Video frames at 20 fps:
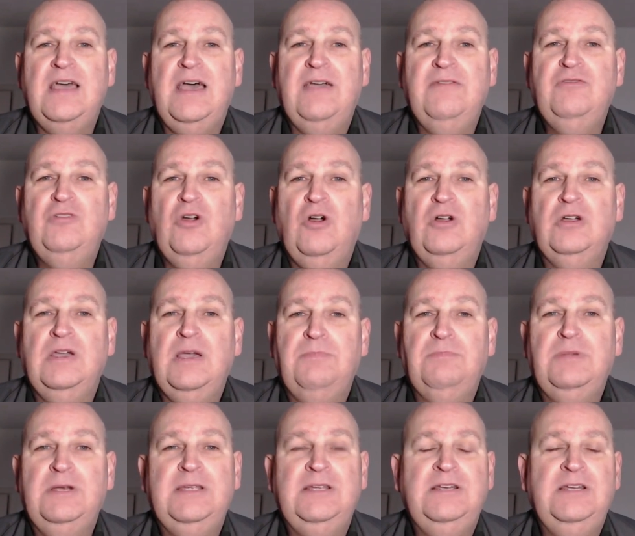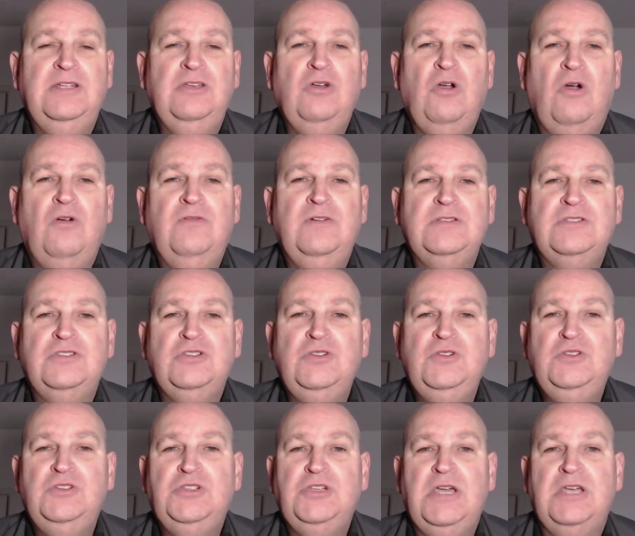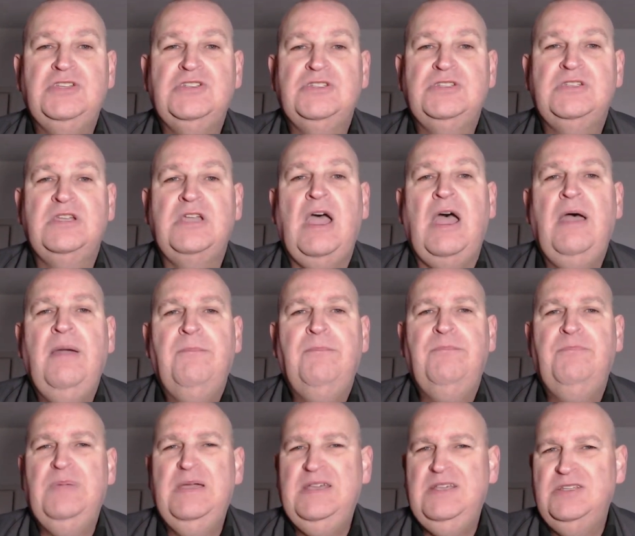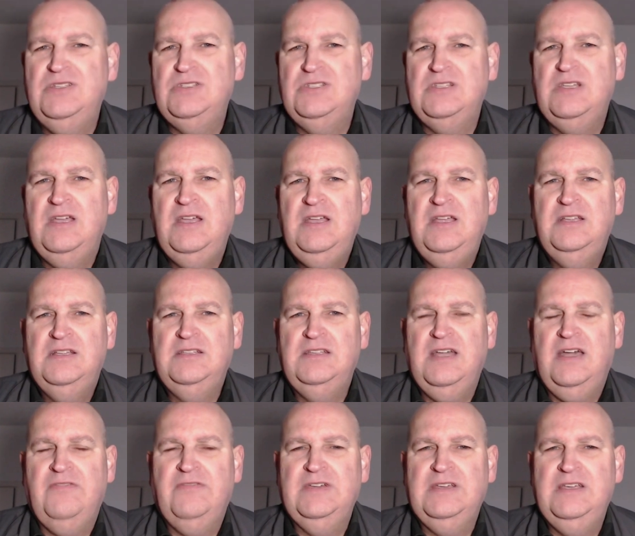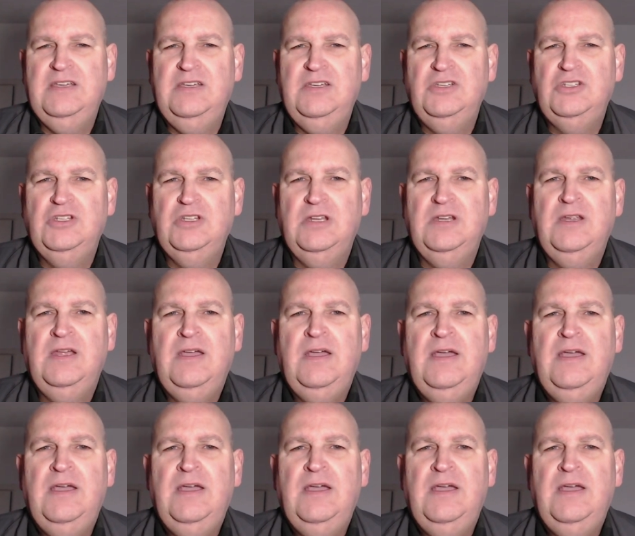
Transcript: I've gone completely over to gesture-based navigation.